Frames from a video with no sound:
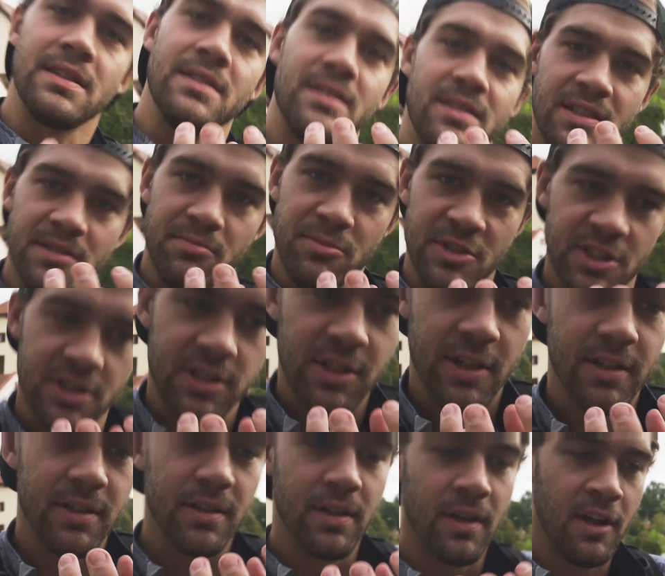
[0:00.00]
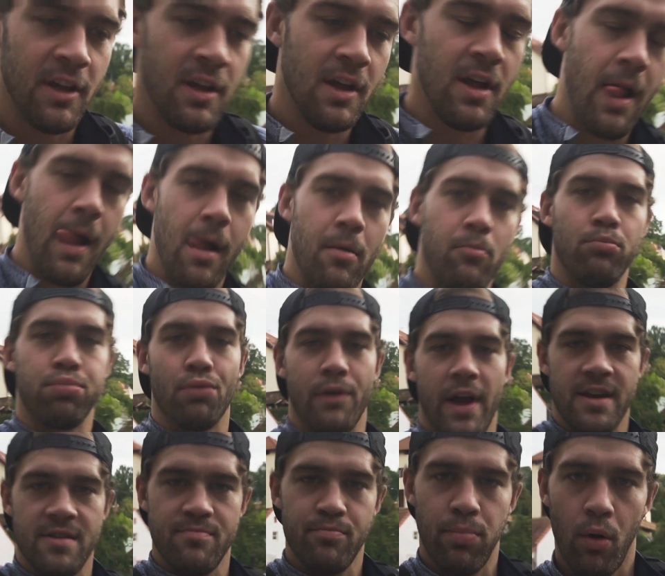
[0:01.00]
like cinnamon sugar
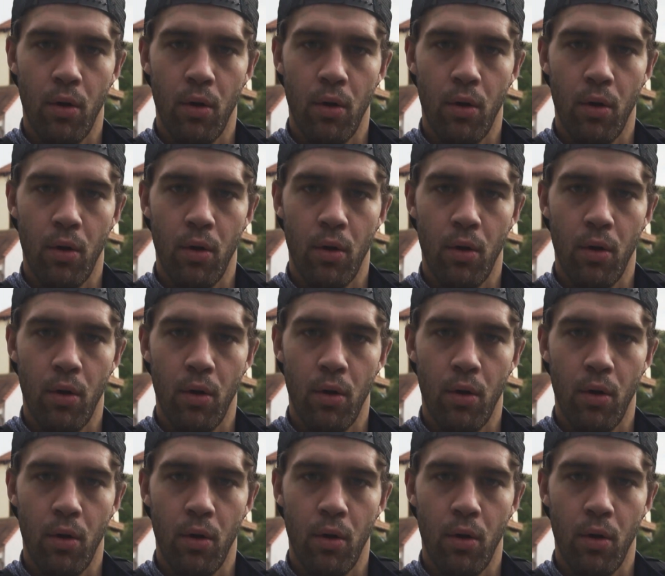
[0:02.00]
bread